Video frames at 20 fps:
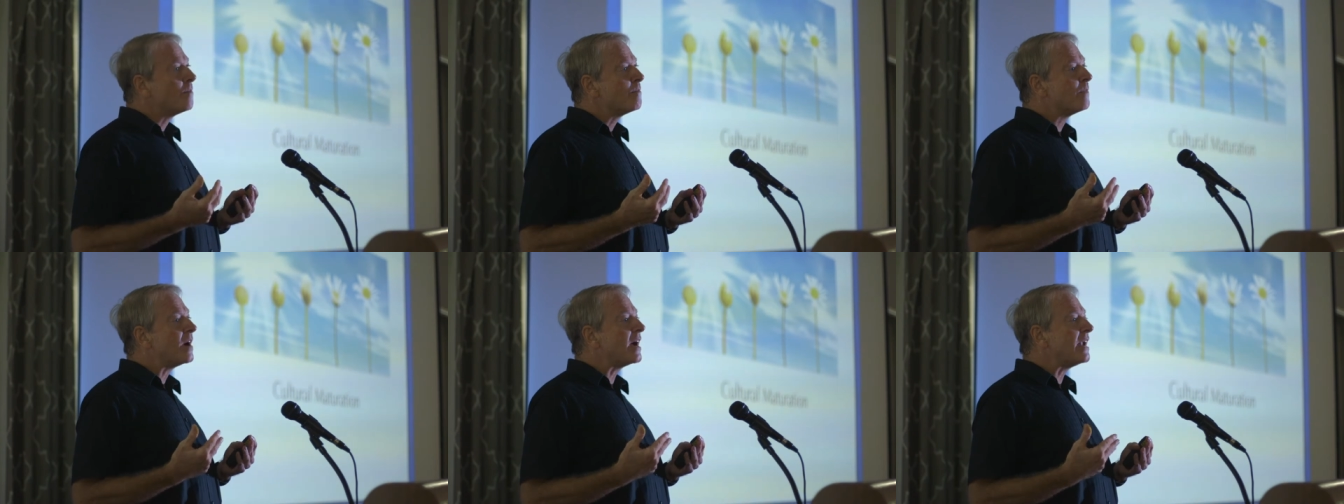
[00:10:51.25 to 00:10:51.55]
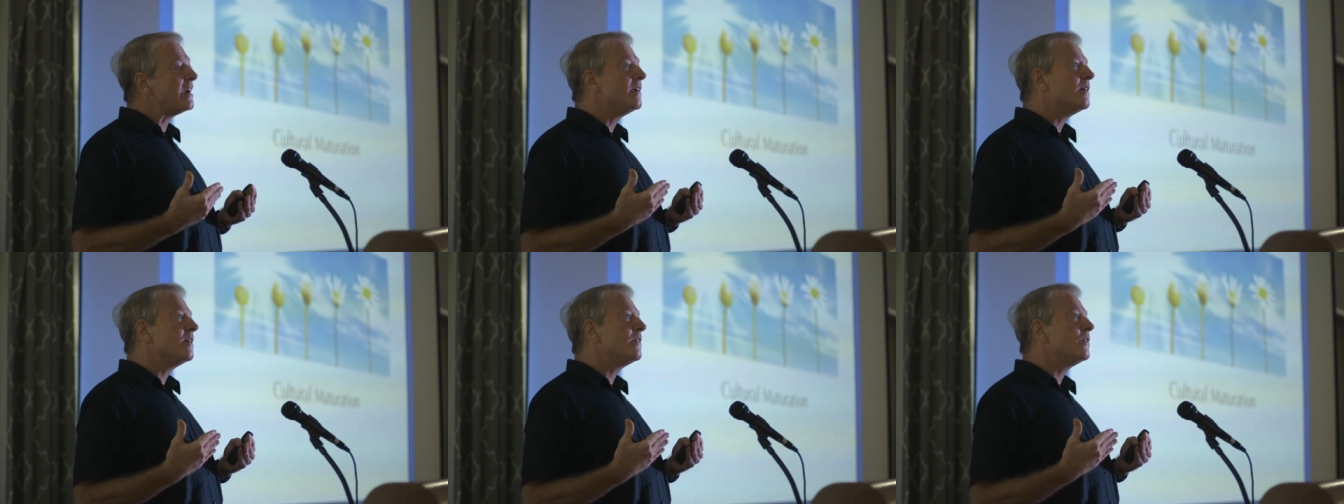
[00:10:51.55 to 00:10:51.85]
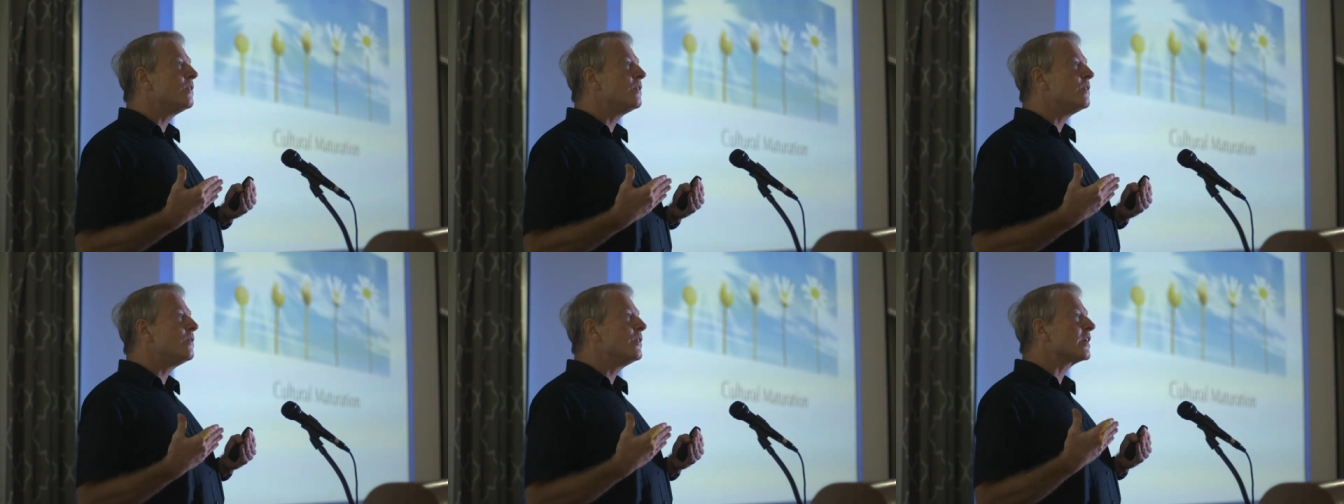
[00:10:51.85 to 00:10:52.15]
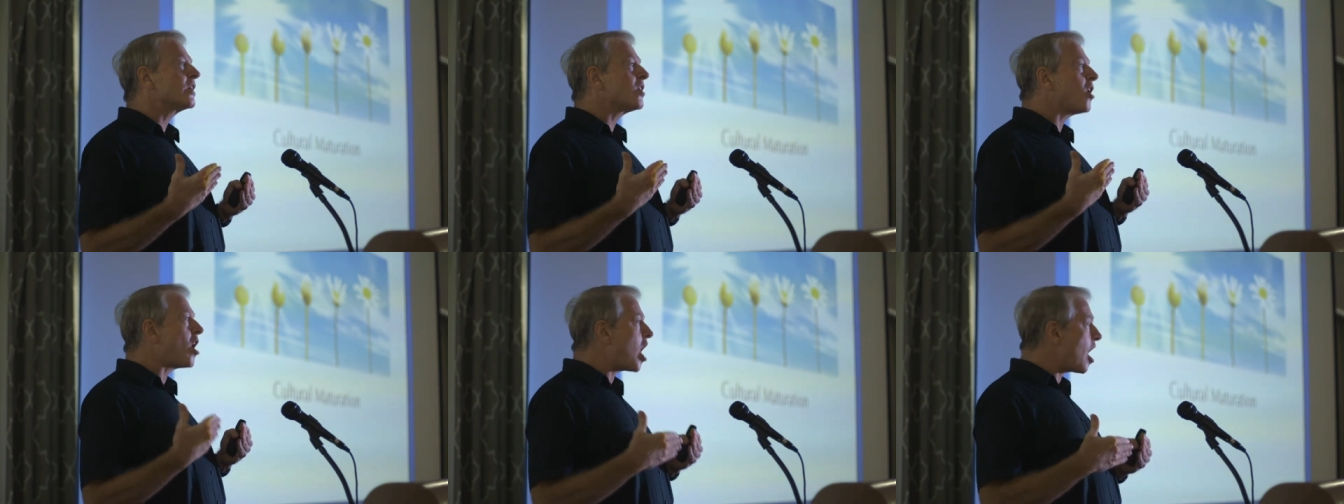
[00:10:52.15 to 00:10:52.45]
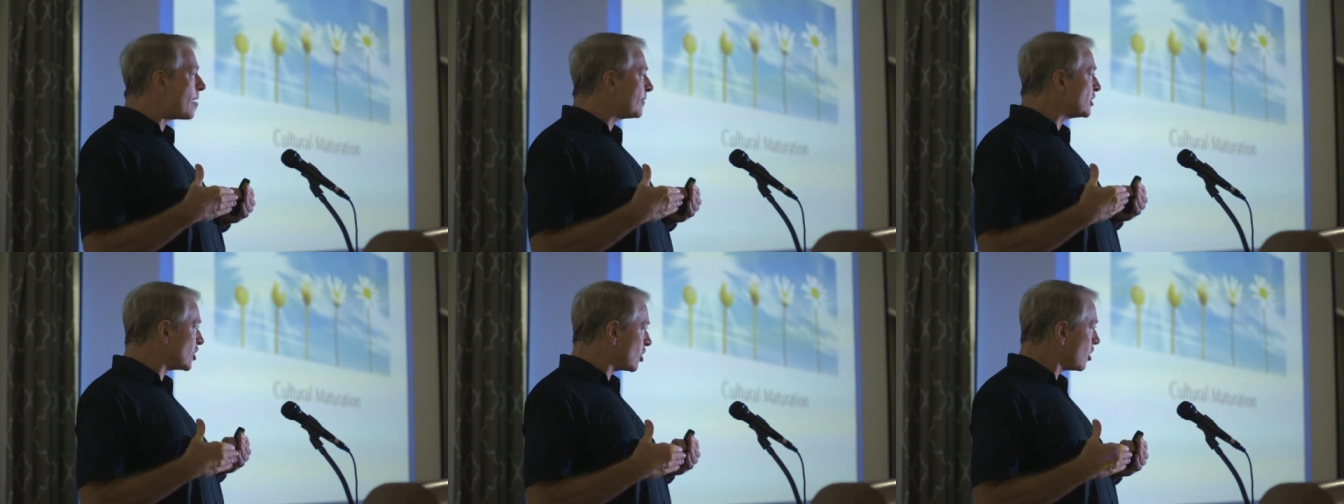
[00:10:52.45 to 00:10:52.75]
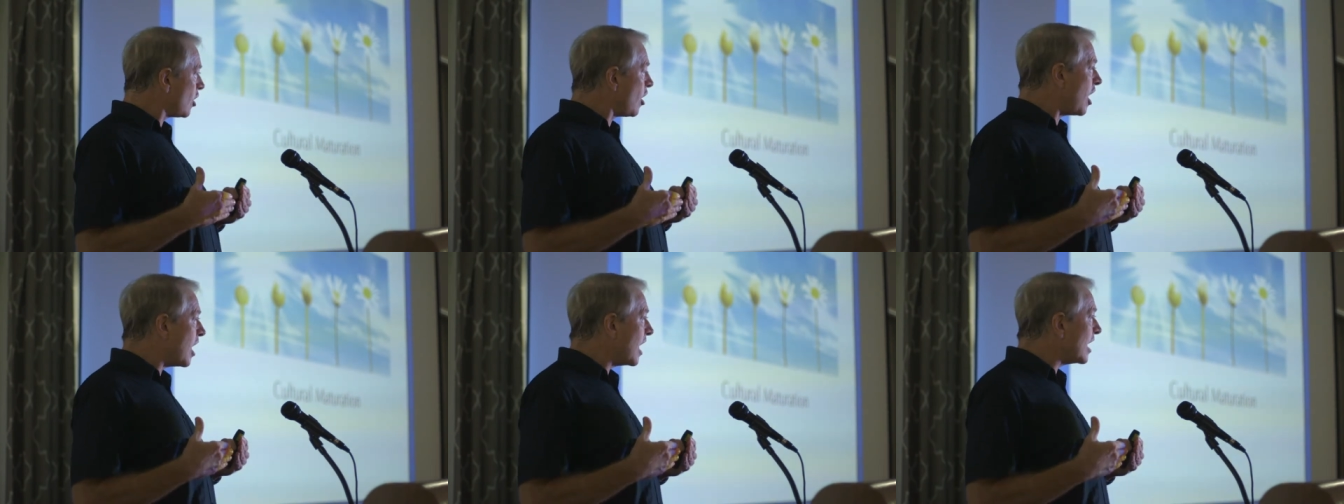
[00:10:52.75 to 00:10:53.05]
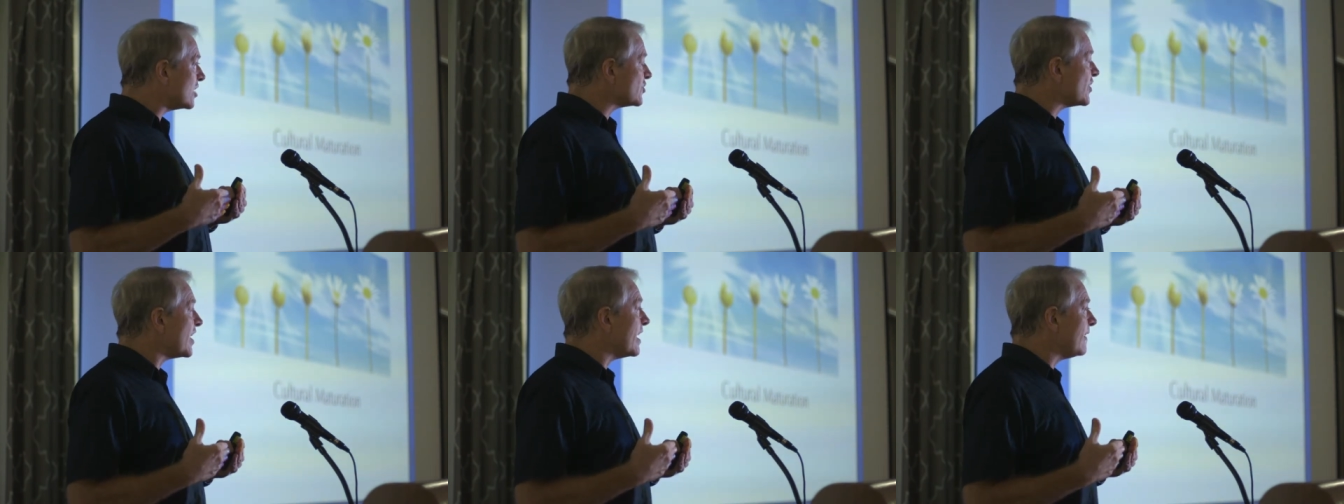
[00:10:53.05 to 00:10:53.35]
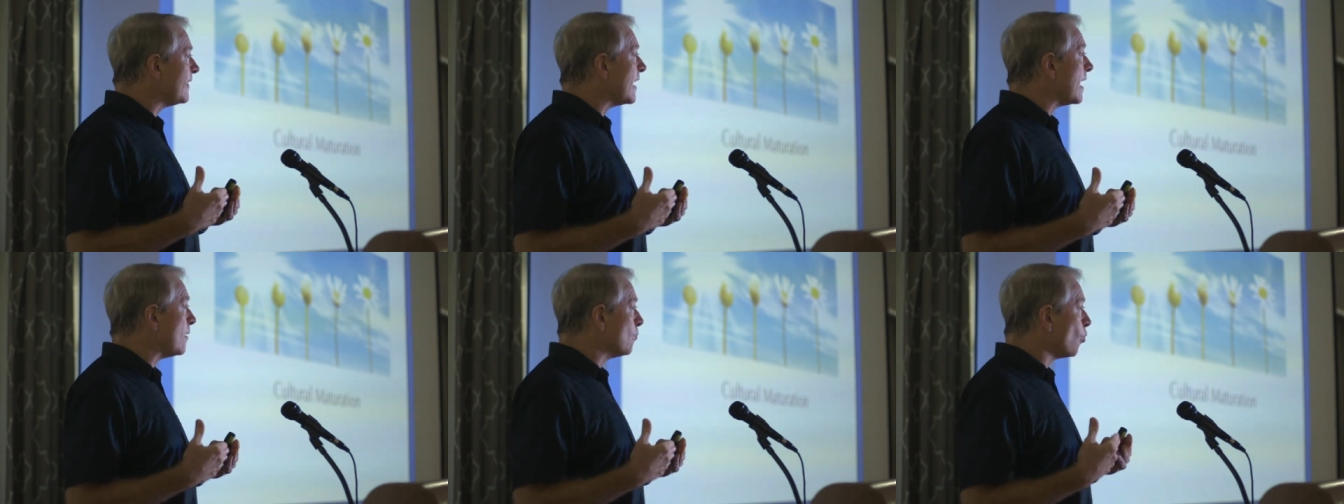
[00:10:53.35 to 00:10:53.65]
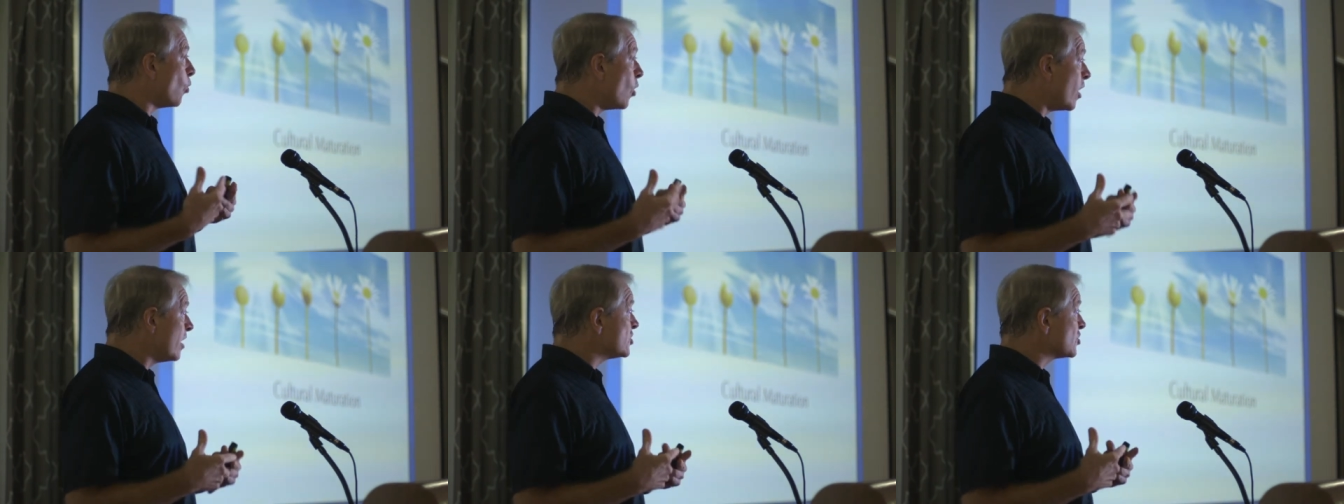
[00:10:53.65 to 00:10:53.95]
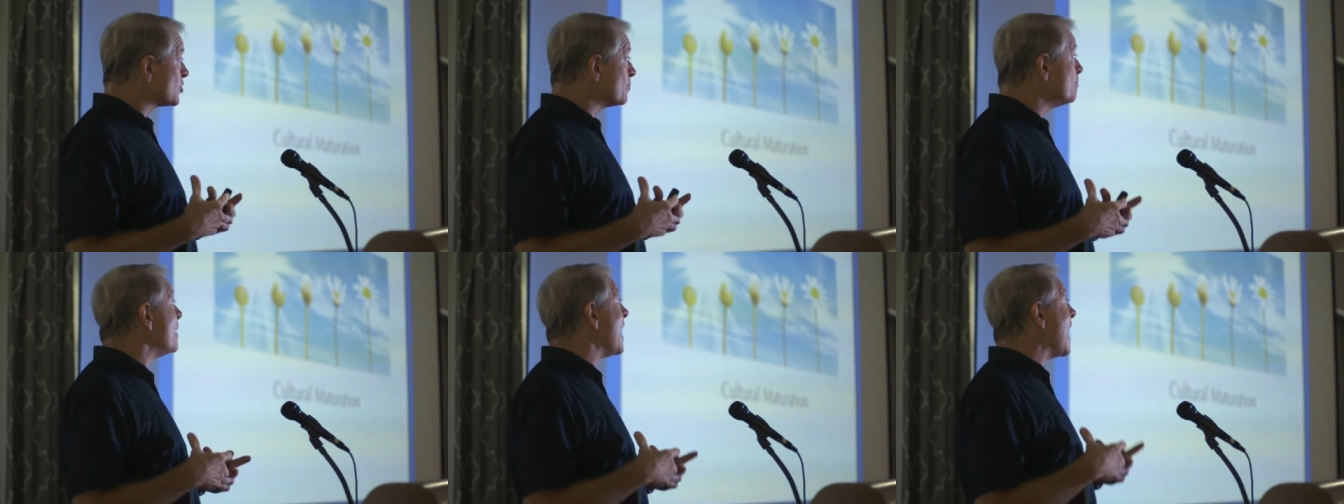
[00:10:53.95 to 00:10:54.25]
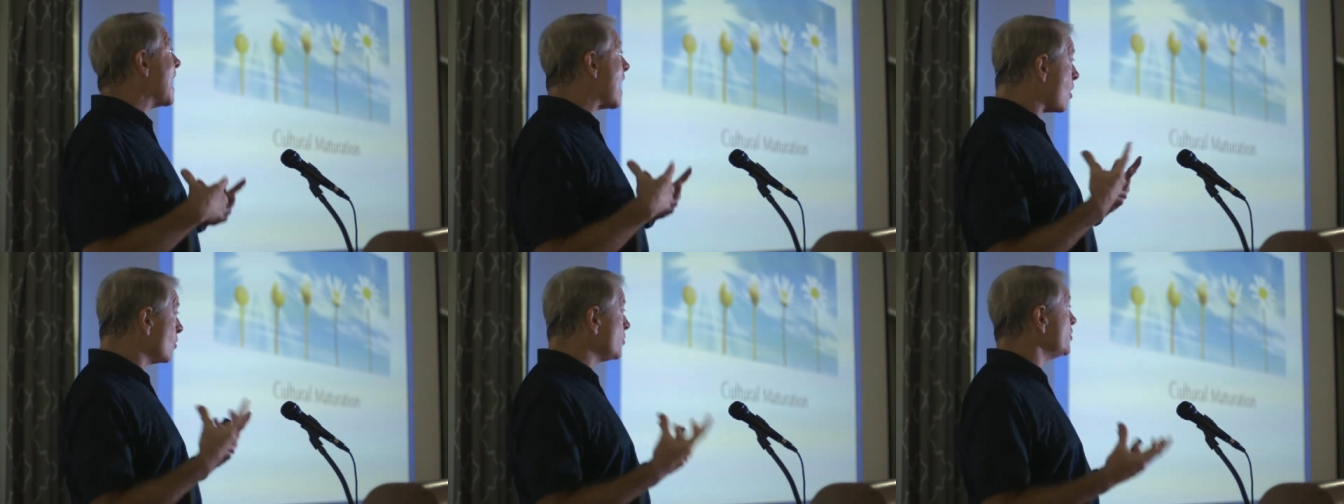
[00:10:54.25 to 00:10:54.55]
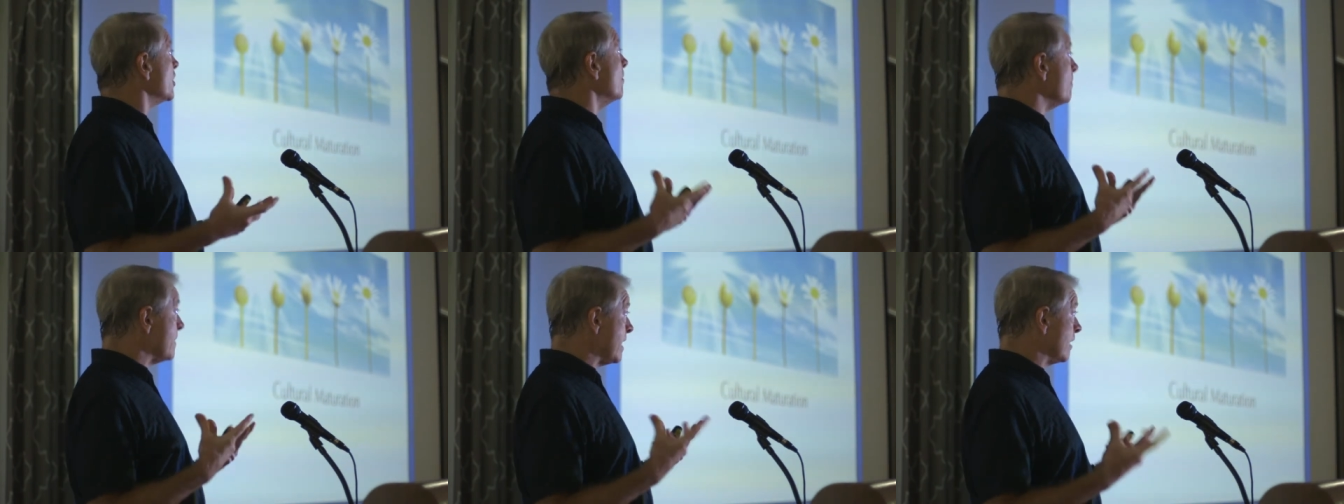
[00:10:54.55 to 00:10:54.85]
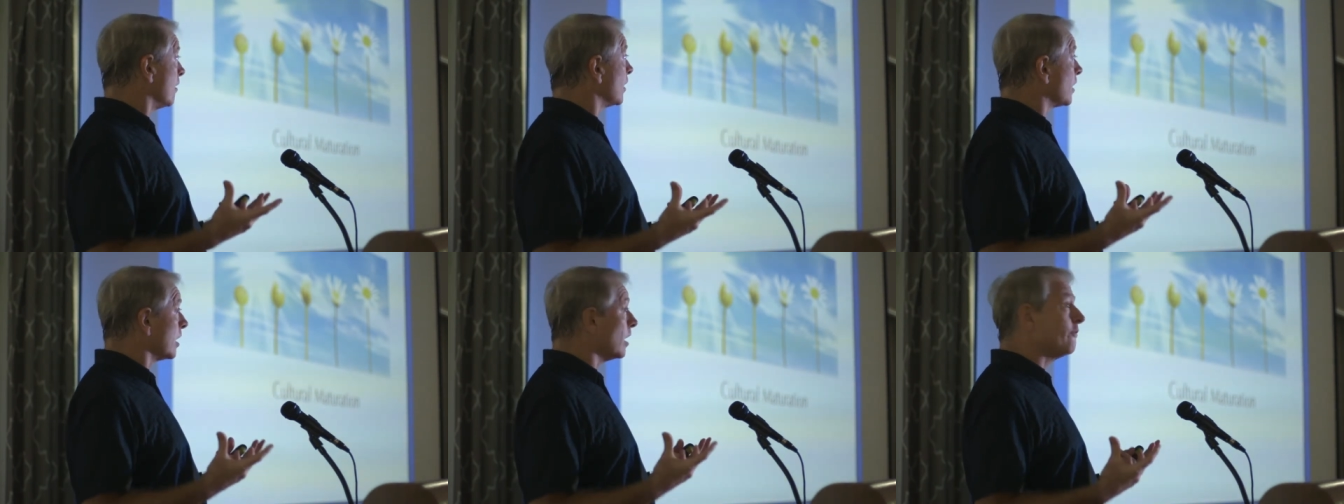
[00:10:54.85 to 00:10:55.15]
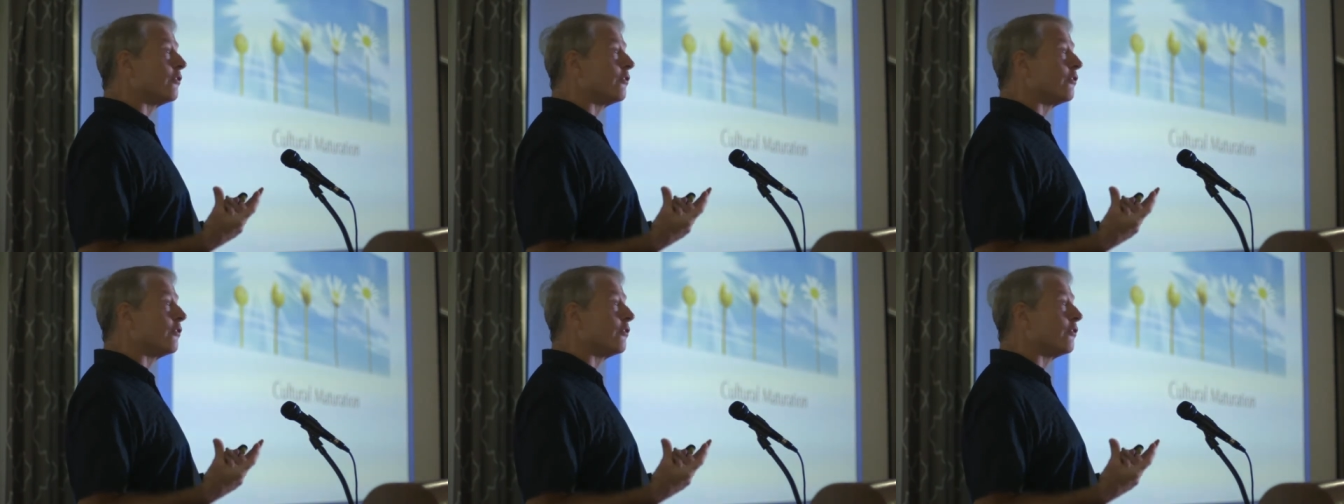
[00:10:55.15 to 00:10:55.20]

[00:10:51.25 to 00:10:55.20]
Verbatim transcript: But the common cause that, that once bound America